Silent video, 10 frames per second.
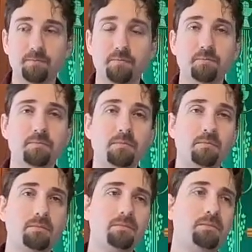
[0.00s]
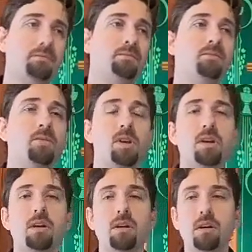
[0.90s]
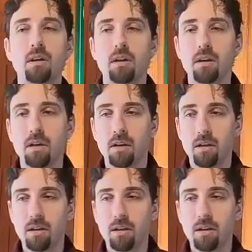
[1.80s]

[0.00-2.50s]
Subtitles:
Nobody speaks.